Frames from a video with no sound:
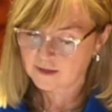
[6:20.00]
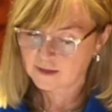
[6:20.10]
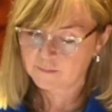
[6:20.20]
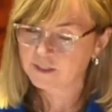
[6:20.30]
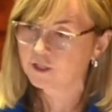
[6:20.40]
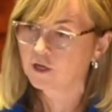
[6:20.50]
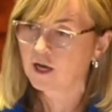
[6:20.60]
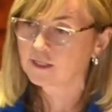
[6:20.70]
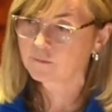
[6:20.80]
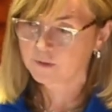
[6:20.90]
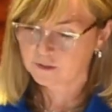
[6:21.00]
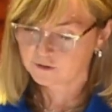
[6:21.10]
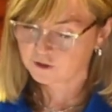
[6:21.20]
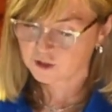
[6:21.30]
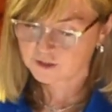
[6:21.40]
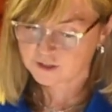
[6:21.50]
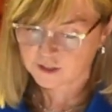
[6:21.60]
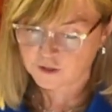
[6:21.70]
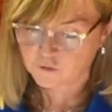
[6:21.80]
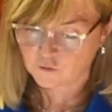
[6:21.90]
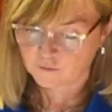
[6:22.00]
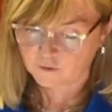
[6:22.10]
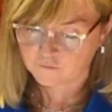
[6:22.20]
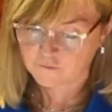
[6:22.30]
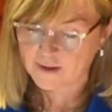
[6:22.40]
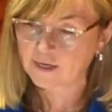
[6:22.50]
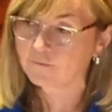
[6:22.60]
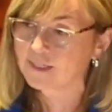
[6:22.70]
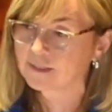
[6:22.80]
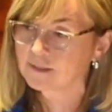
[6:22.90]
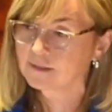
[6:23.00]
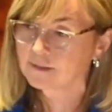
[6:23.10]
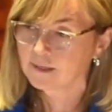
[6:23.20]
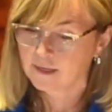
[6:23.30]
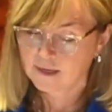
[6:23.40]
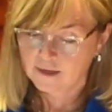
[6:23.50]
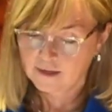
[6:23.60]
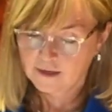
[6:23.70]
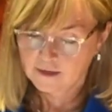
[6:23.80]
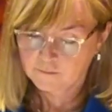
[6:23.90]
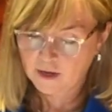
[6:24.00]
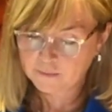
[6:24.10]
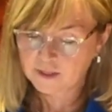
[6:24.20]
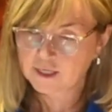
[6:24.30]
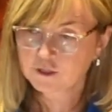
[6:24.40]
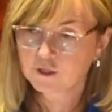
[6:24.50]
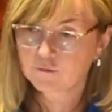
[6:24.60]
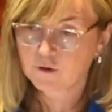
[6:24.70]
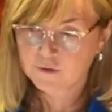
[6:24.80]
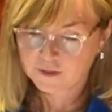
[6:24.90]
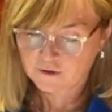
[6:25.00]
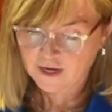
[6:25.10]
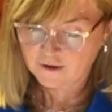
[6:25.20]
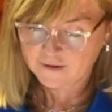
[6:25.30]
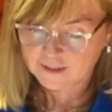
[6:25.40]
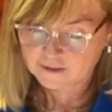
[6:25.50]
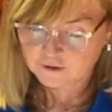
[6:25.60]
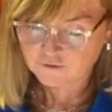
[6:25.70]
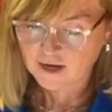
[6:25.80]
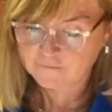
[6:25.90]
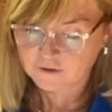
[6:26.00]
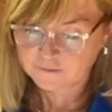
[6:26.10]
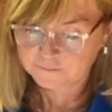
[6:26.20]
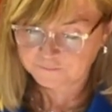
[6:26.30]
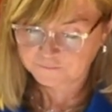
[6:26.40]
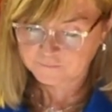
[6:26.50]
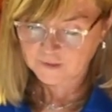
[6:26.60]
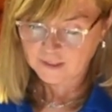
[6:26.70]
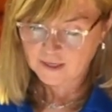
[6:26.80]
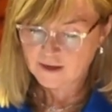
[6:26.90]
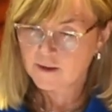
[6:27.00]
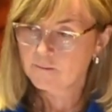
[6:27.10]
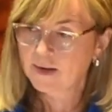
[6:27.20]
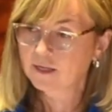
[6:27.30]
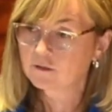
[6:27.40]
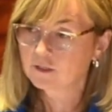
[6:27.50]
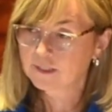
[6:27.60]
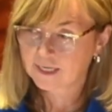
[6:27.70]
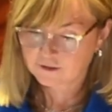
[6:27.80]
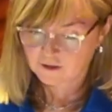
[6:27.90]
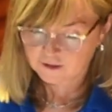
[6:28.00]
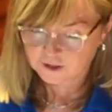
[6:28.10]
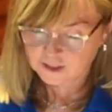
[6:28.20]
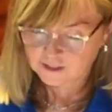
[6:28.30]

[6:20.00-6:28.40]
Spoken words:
busier hospital is just a new normal for many reasons. Population growth in our area is a driver. Medical technologies have